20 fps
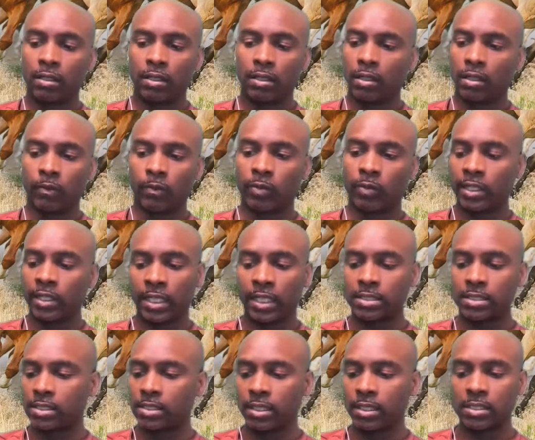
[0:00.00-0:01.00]
And when
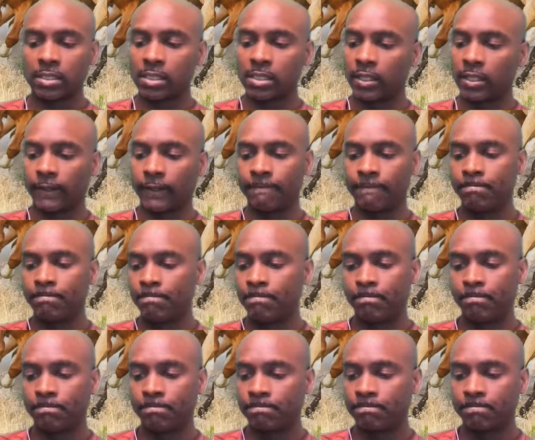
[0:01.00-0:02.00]
that sinks in,
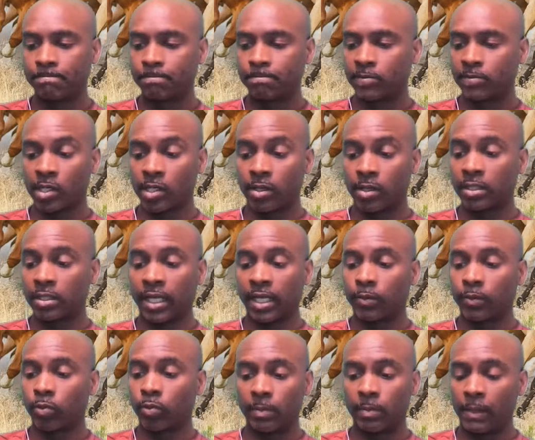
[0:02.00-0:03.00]
Tony,
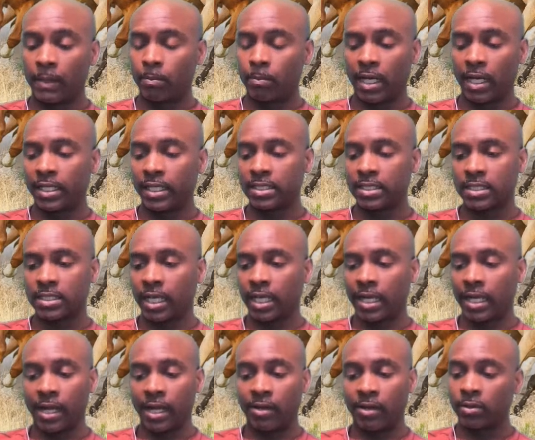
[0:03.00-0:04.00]
like where my mind is at,
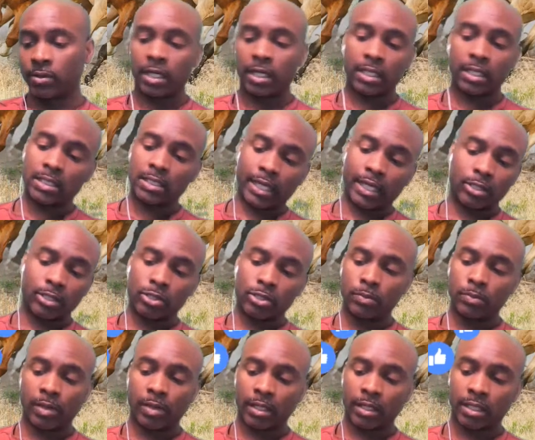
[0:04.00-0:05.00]
I don't cuss like you,
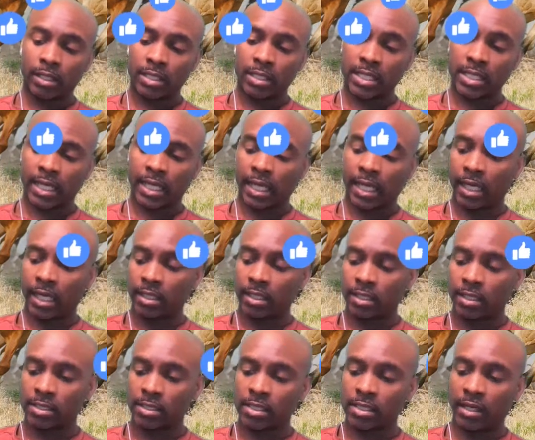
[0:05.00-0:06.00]
brother, because I can't.
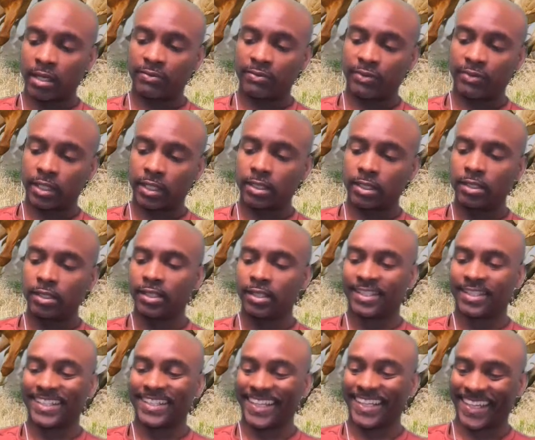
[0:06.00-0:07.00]
It'll sound funny.
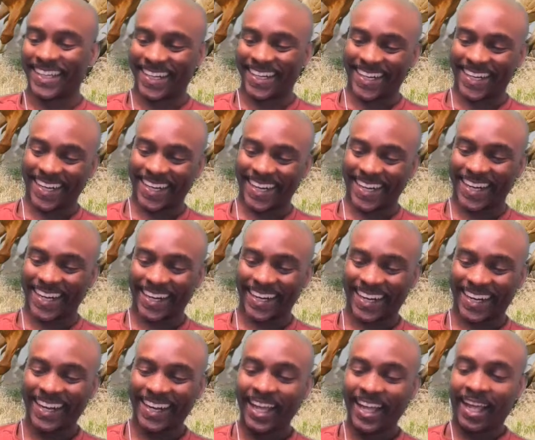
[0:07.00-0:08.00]

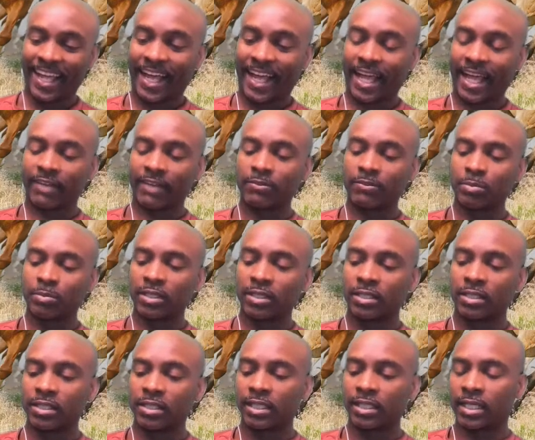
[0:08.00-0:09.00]
I haven't been
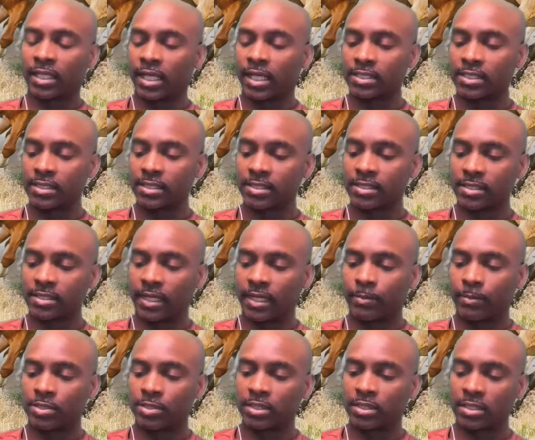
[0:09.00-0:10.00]
good at cussing since I
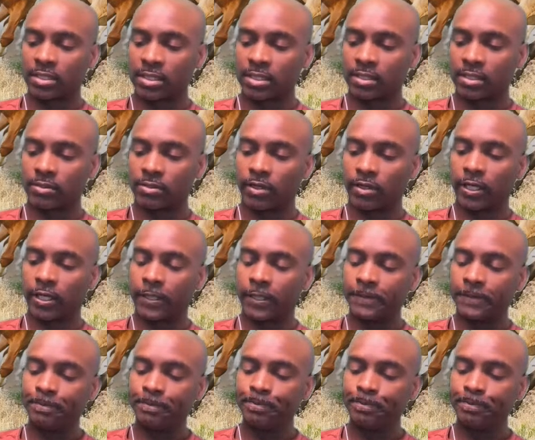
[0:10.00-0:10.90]
was in the 6th grade.